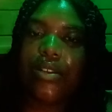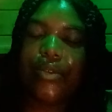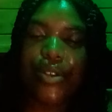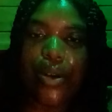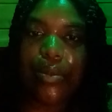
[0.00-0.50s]

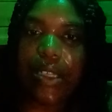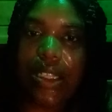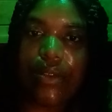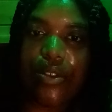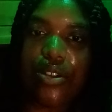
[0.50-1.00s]
If you don't
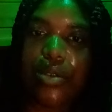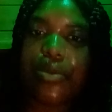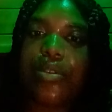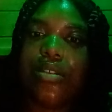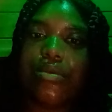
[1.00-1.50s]
believe, your
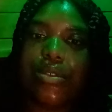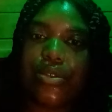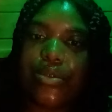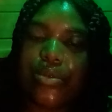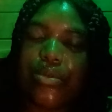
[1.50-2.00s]
dreams will come
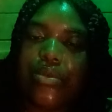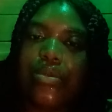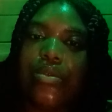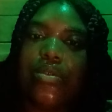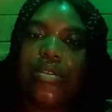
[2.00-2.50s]
true
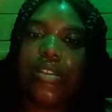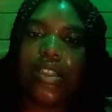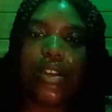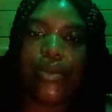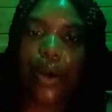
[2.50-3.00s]

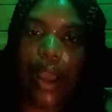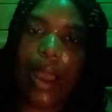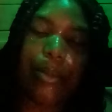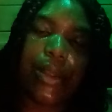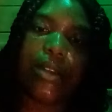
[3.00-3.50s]
then it won't
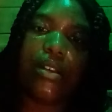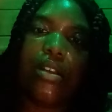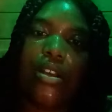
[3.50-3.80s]
happen.